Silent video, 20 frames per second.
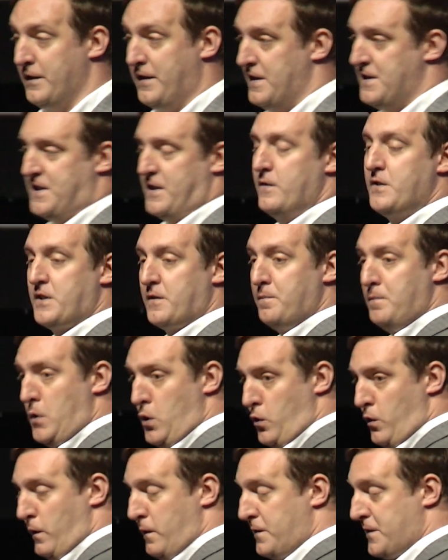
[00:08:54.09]
this series of
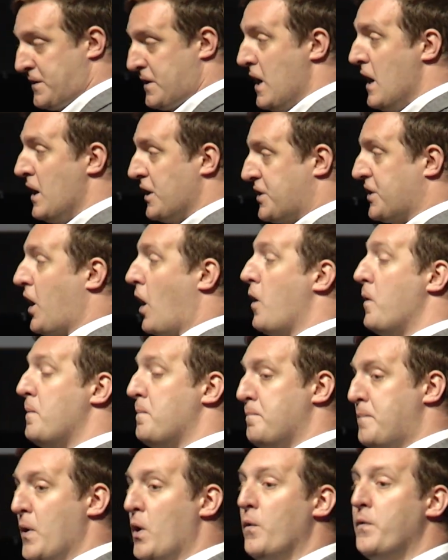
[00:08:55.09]
moves to go
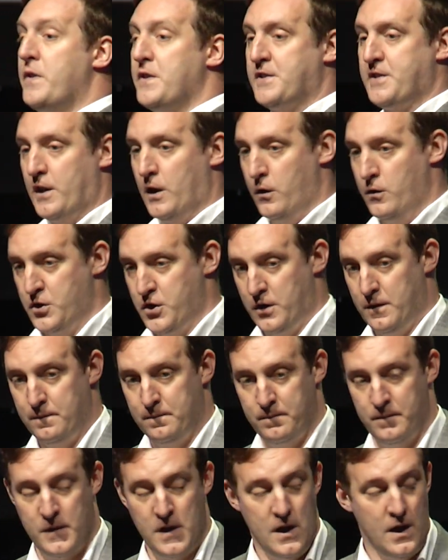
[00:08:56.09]
build the solution.
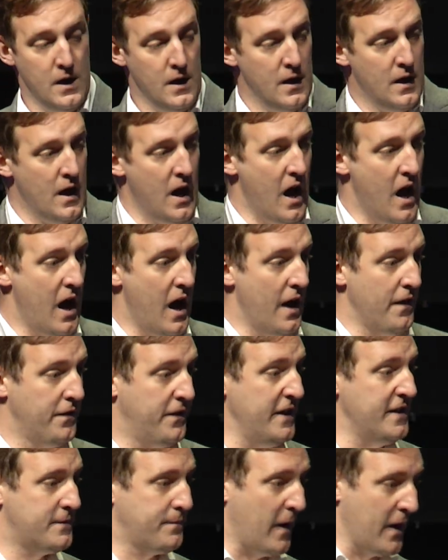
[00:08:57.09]

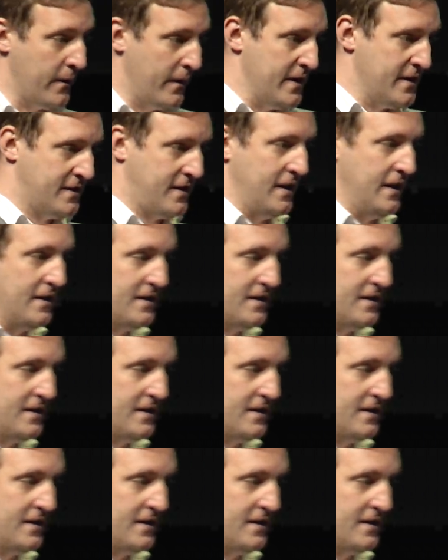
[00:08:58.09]
This, by the way, is the